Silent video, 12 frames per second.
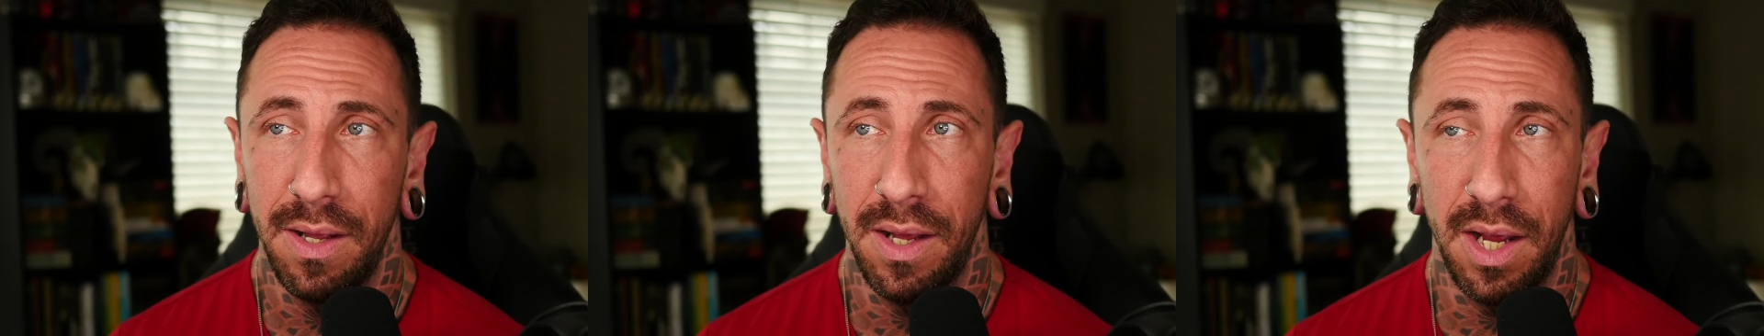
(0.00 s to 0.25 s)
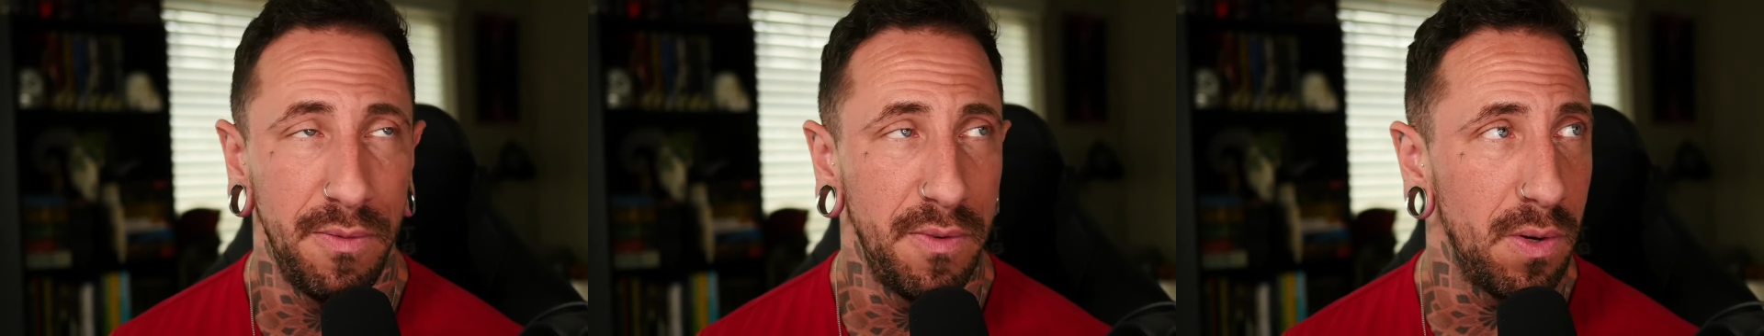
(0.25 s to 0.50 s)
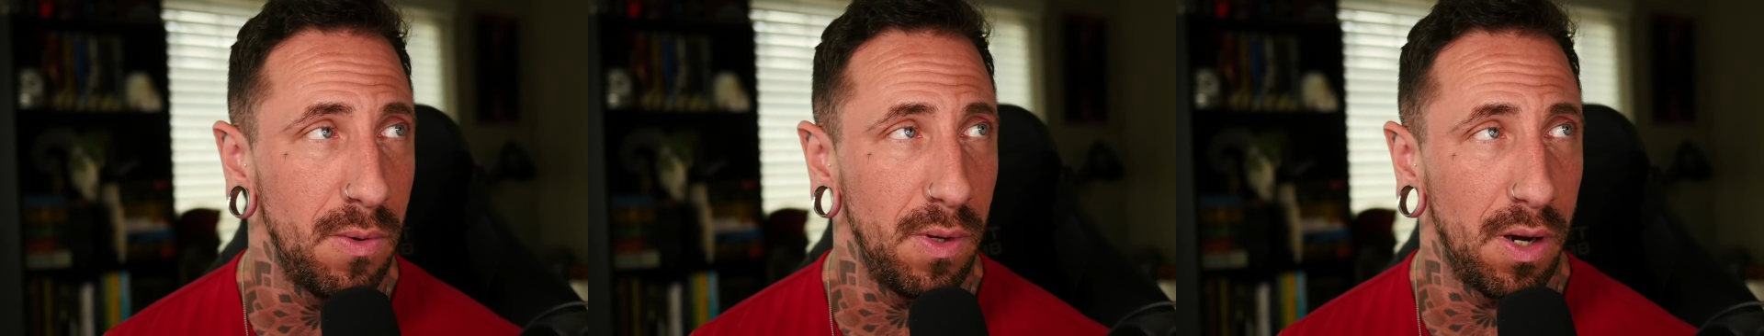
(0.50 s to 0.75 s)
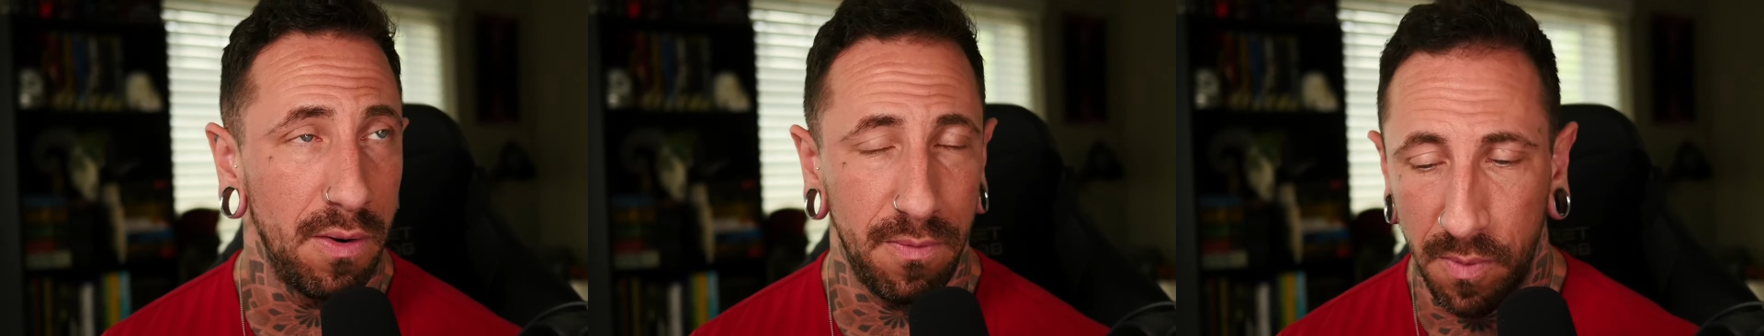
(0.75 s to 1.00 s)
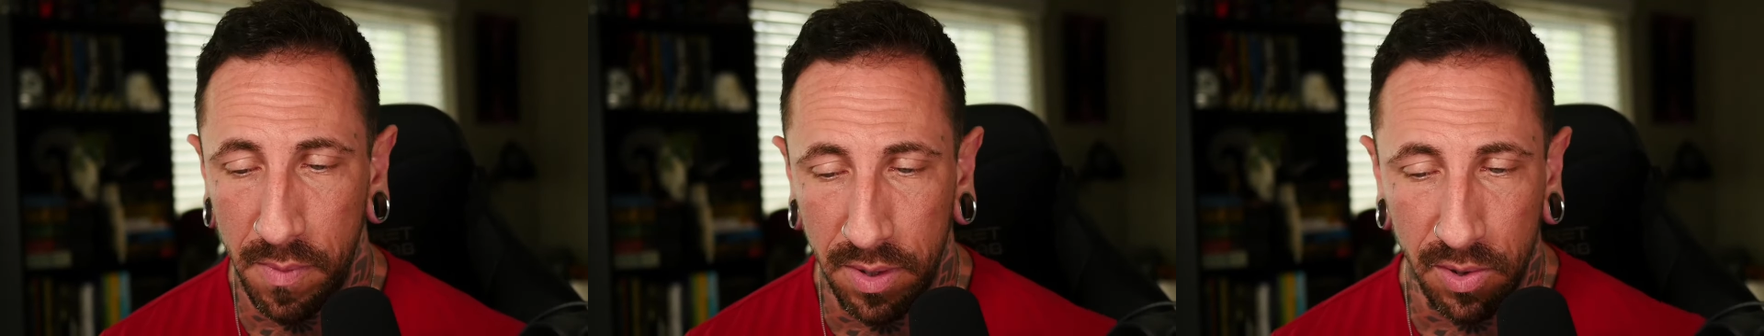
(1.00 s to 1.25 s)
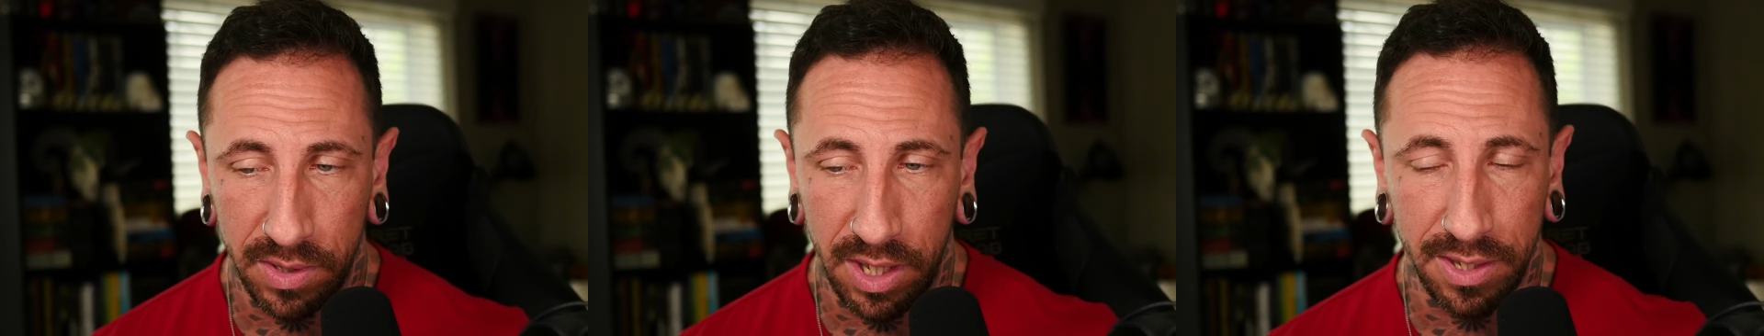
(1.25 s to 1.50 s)
And if you are
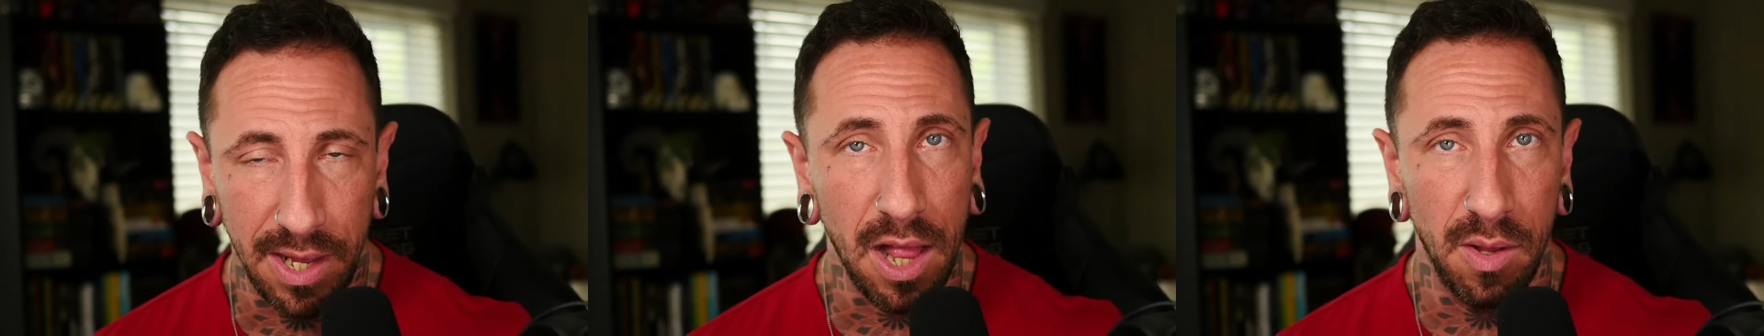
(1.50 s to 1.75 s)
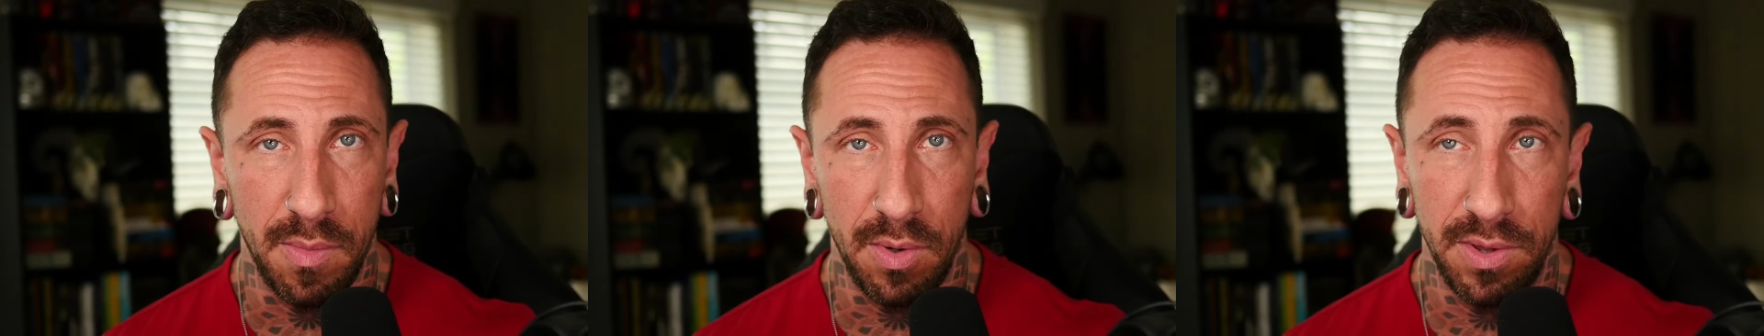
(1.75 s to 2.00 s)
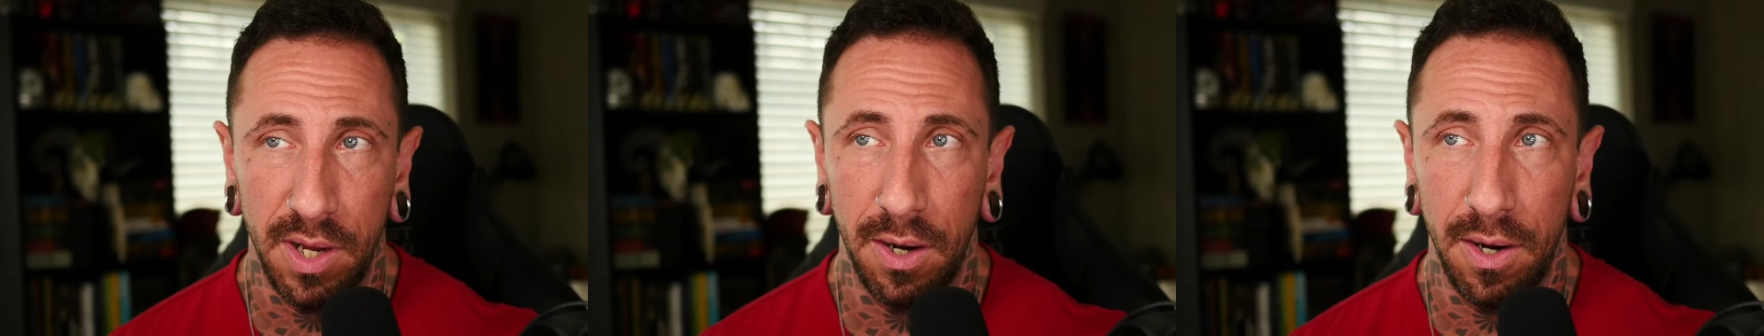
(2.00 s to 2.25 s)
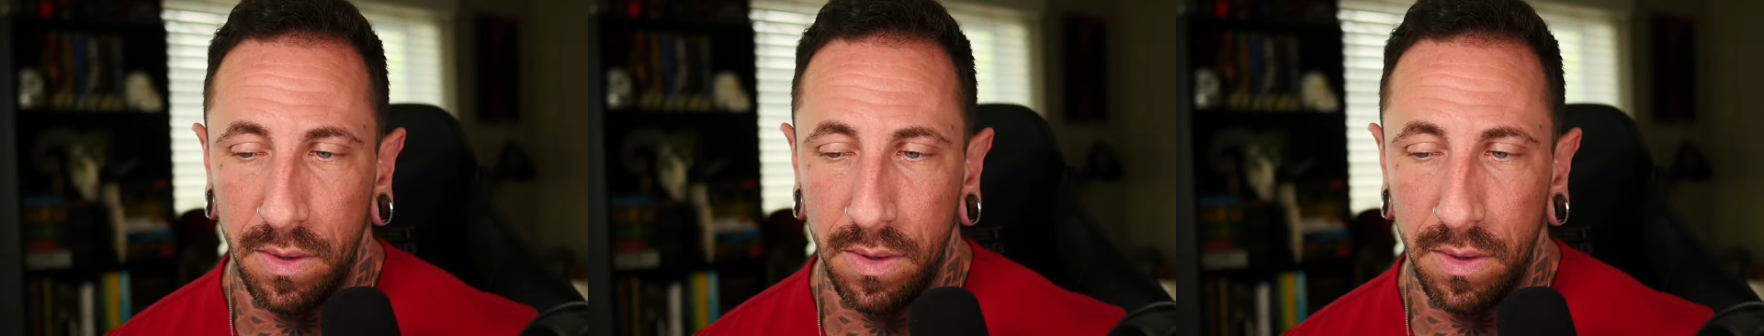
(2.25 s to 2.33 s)
familiar with like the hollow moon theory,